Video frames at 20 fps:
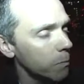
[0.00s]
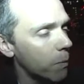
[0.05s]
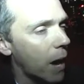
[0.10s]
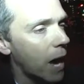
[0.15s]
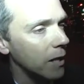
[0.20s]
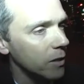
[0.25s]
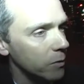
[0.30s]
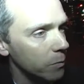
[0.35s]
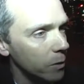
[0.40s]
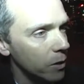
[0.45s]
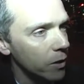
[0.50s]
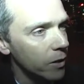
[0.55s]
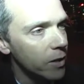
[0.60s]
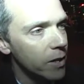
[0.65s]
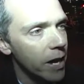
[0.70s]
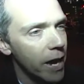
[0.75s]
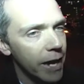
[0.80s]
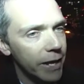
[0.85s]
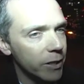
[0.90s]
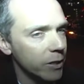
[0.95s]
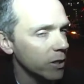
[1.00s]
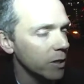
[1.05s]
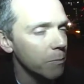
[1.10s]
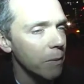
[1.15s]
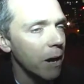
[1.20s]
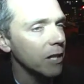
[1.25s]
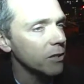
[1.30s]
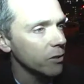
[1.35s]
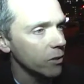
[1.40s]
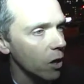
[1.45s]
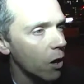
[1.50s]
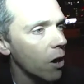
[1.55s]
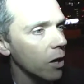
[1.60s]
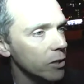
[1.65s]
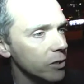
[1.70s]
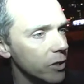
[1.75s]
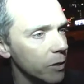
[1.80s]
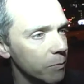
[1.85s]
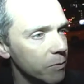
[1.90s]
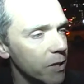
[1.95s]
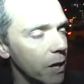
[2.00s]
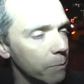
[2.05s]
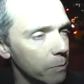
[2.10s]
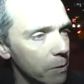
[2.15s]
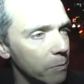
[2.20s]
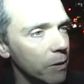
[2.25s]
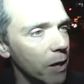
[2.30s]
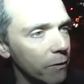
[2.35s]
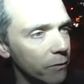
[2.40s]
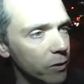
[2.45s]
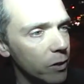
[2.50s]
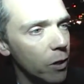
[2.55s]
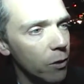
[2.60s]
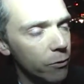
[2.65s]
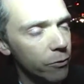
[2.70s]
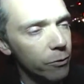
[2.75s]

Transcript: impossible. And you can imagine the hardships that people have to go